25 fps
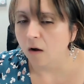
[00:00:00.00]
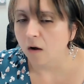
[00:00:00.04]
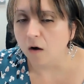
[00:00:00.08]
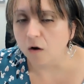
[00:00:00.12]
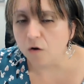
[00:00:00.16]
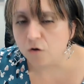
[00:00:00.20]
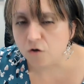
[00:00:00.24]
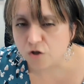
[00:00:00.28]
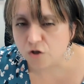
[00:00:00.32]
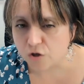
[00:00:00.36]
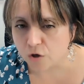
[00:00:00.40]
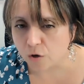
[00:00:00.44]

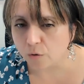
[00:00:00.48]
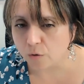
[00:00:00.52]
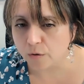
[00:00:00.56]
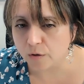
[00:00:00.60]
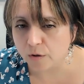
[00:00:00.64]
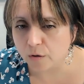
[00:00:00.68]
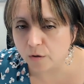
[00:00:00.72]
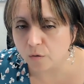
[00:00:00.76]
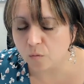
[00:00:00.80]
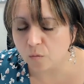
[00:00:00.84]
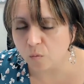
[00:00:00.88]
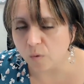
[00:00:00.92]
I'll show
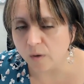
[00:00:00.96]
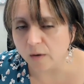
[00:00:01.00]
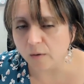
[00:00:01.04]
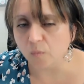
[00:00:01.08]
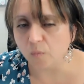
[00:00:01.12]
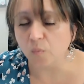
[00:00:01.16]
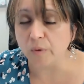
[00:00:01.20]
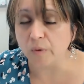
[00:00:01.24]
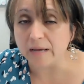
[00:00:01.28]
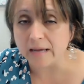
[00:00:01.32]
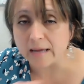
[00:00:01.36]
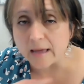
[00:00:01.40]
you
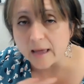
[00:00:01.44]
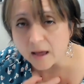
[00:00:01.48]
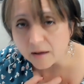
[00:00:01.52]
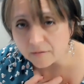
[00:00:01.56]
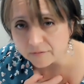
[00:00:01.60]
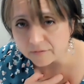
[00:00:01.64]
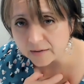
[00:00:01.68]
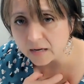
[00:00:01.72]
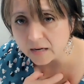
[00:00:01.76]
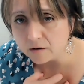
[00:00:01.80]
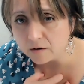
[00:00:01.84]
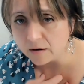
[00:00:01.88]
what we
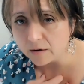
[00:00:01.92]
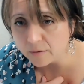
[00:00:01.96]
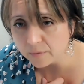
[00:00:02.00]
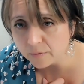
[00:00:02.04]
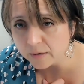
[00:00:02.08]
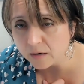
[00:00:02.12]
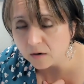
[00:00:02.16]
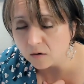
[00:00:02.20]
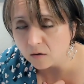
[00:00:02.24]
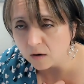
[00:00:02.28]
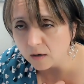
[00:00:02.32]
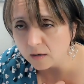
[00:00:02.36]
have here at
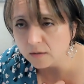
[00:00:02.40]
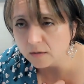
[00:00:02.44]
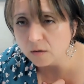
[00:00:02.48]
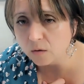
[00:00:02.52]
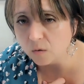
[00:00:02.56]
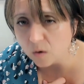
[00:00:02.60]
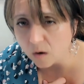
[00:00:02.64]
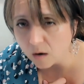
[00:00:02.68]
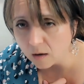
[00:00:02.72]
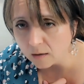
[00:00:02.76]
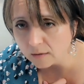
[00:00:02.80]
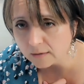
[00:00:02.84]
Rio Hondo
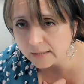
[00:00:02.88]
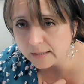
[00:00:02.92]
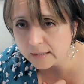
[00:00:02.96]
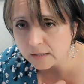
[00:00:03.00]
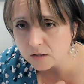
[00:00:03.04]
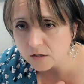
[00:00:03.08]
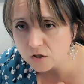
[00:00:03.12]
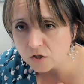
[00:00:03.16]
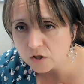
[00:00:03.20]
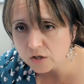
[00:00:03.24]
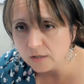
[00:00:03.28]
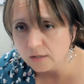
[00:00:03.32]

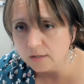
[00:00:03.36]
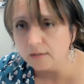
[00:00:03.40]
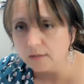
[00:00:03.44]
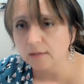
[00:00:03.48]
College.